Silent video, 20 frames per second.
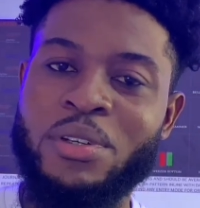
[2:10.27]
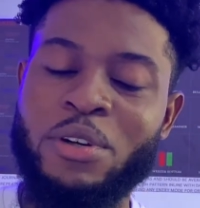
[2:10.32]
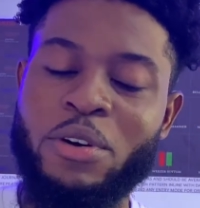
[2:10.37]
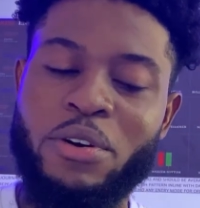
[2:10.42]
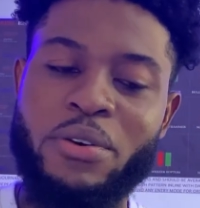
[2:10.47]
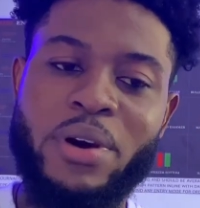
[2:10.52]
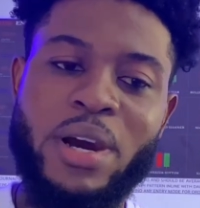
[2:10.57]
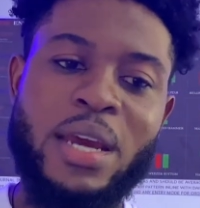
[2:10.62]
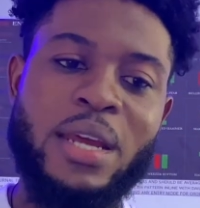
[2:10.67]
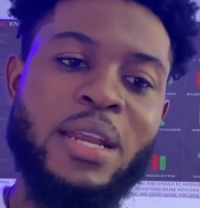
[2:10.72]
All
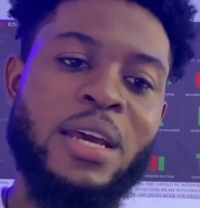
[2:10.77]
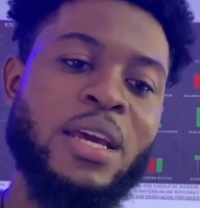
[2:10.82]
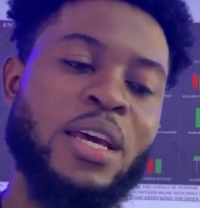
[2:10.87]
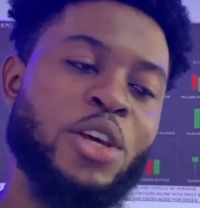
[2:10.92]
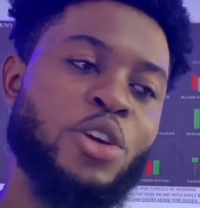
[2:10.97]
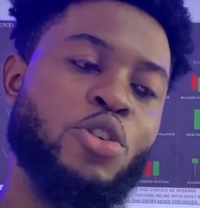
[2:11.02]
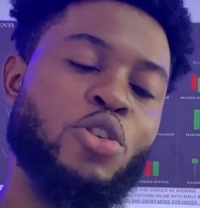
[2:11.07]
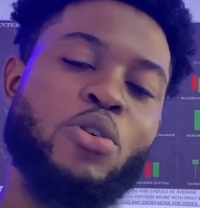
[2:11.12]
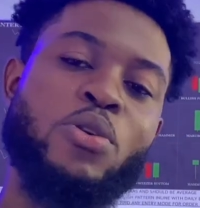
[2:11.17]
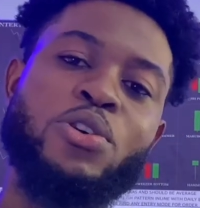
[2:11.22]
right.
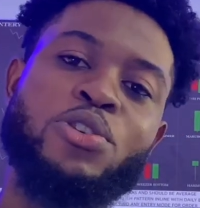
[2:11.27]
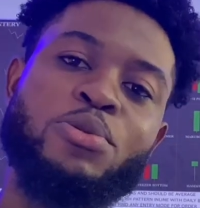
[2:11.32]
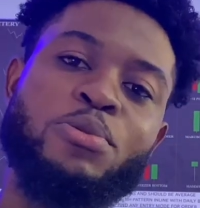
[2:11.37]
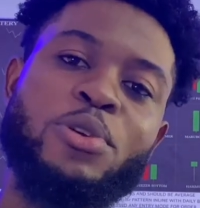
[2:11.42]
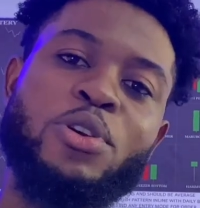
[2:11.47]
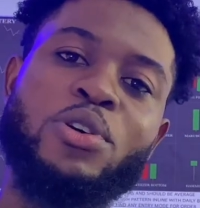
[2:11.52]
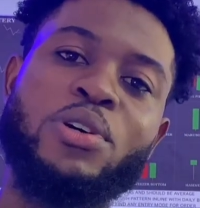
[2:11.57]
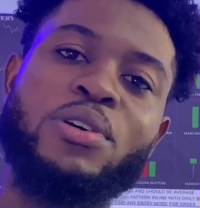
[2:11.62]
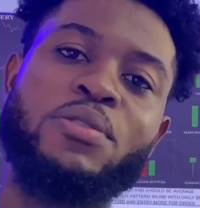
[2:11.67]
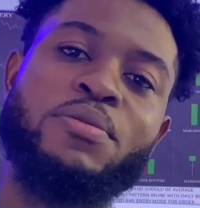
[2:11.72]
You don't want to be
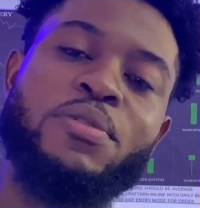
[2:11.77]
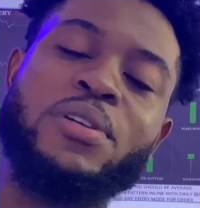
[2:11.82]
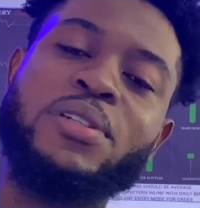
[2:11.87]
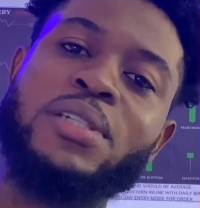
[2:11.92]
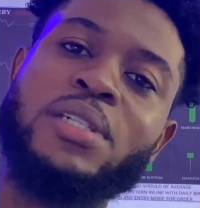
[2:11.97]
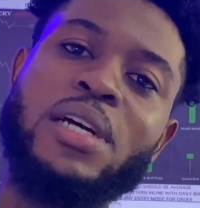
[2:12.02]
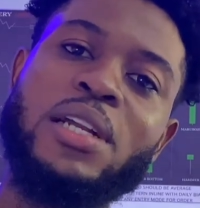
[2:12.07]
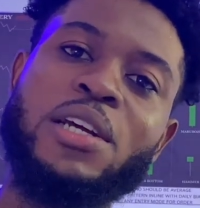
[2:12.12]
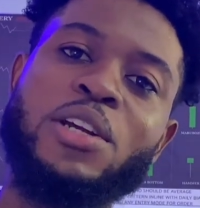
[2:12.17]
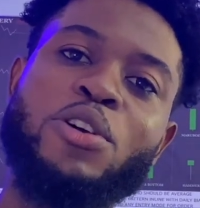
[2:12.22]
looking for
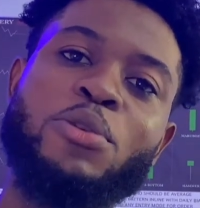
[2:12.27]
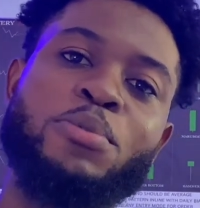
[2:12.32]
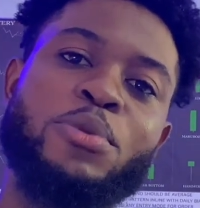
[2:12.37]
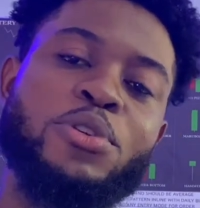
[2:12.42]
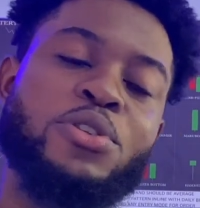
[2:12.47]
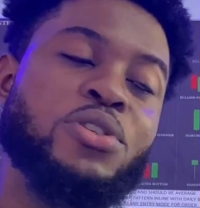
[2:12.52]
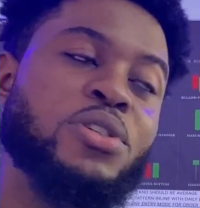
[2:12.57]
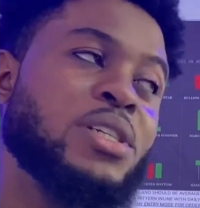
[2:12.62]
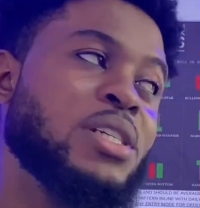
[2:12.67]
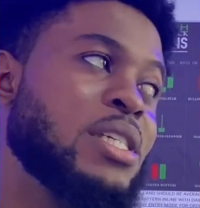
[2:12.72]
selling
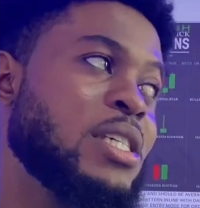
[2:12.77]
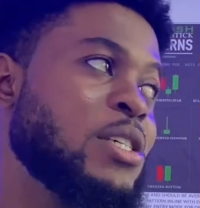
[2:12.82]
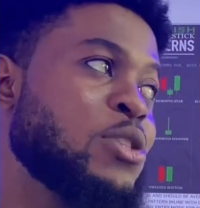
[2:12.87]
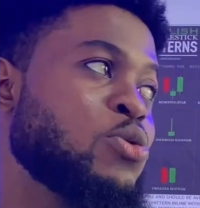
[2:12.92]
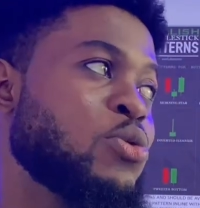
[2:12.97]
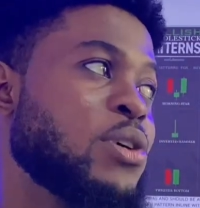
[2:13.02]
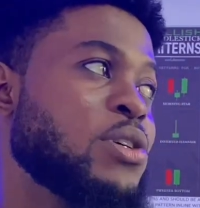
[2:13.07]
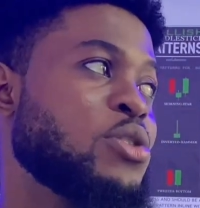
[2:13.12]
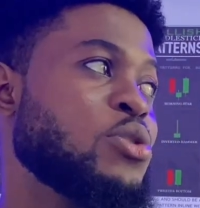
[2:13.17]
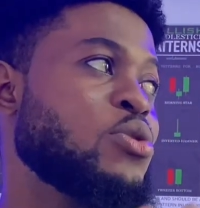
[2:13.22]
opportunities
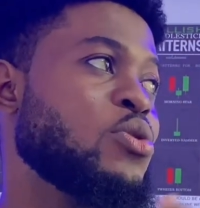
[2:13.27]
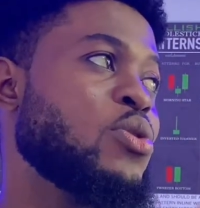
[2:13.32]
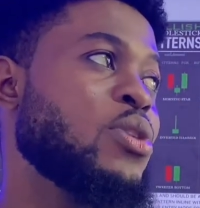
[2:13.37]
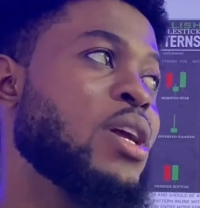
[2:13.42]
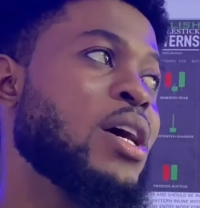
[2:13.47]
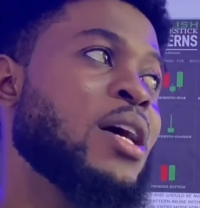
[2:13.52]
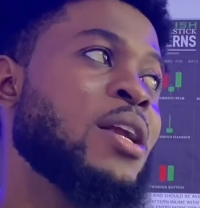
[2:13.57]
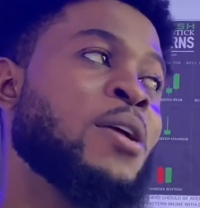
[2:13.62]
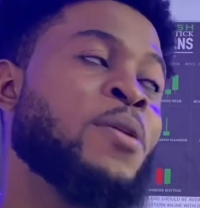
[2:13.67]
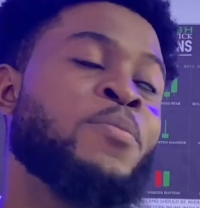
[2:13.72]
once you know
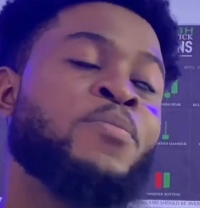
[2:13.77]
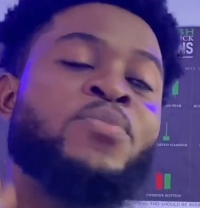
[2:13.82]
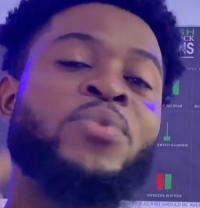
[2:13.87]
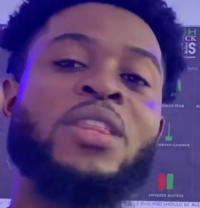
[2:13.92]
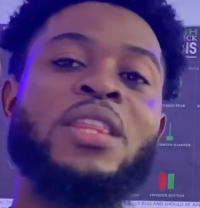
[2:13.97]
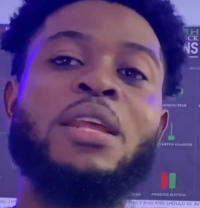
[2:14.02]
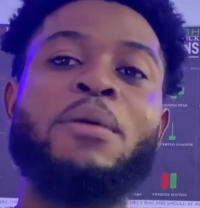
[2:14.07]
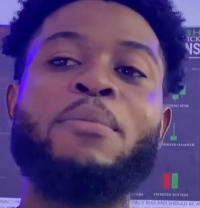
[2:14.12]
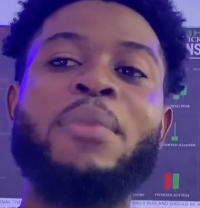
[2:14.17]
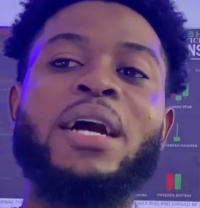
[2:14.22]
that
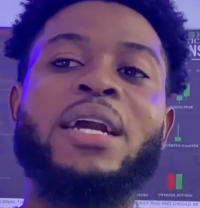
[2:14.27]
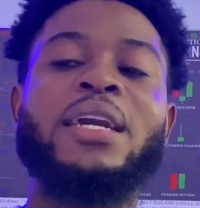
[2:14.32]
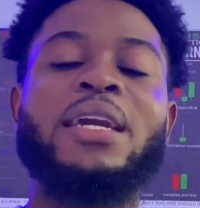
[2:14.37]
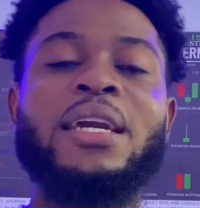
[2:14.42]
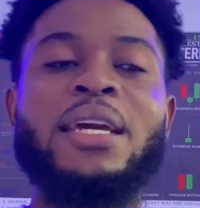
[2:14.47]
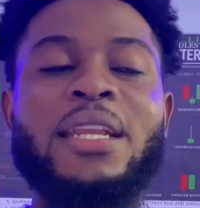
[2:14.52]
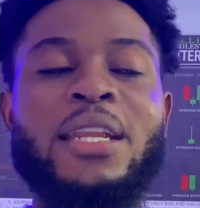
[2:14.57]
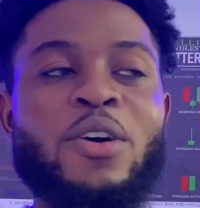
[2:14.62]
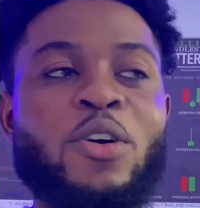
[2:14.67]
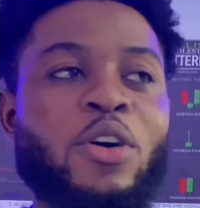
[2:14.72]
the
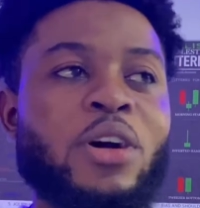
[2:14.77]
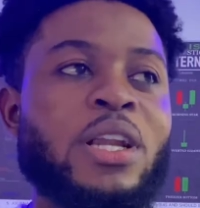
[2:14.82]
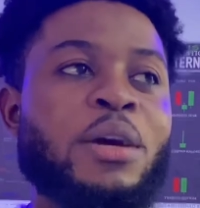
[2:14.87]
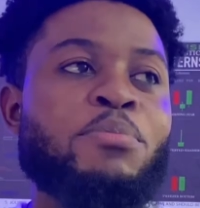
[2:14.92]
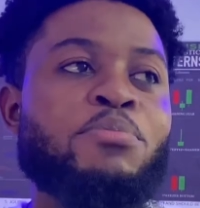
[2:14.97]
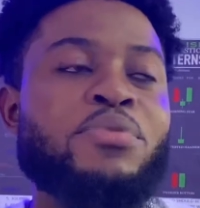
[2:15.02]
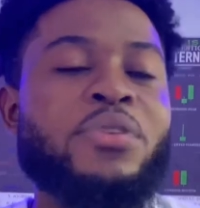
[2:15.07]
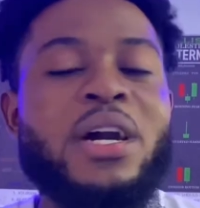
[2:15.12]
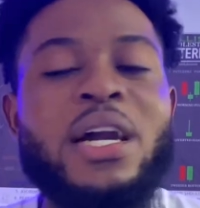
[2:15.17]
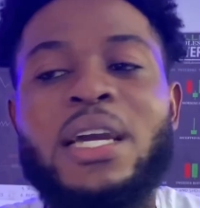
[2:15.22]
market or the
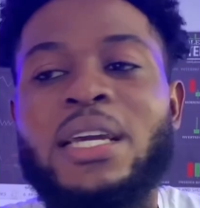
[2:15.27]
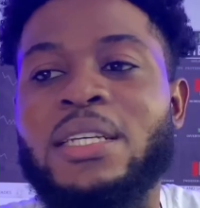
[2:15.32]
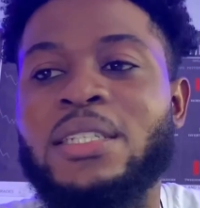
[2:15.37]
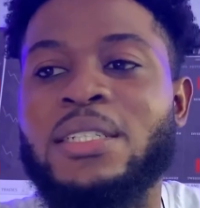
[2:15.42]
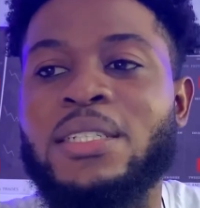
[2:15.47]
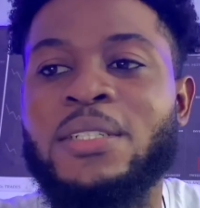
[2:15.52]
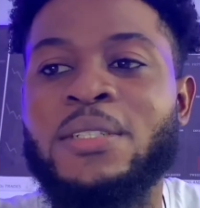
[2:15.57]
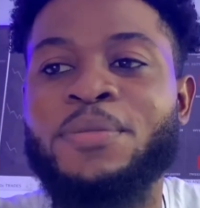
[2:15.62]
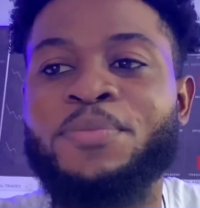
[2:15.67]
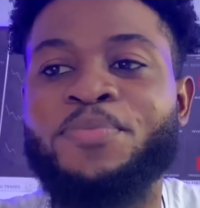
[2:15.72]
price